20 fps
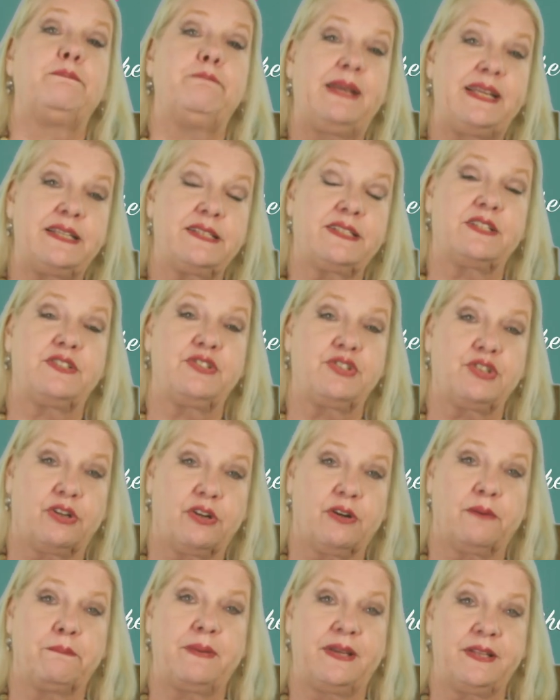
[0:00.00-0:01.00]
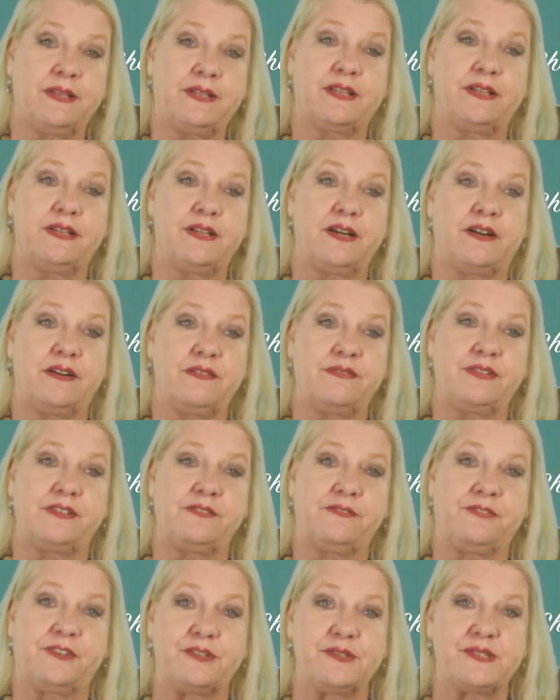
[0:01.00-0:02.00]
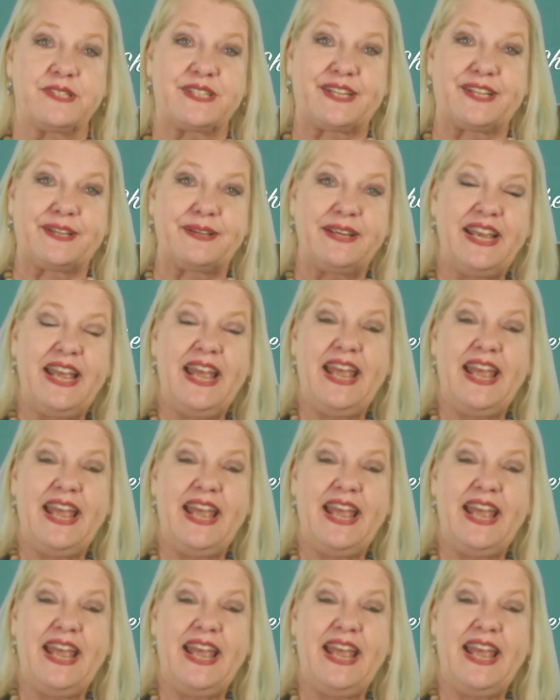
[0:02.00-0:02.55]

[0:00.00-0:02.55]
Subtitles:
mason jar method of infusing.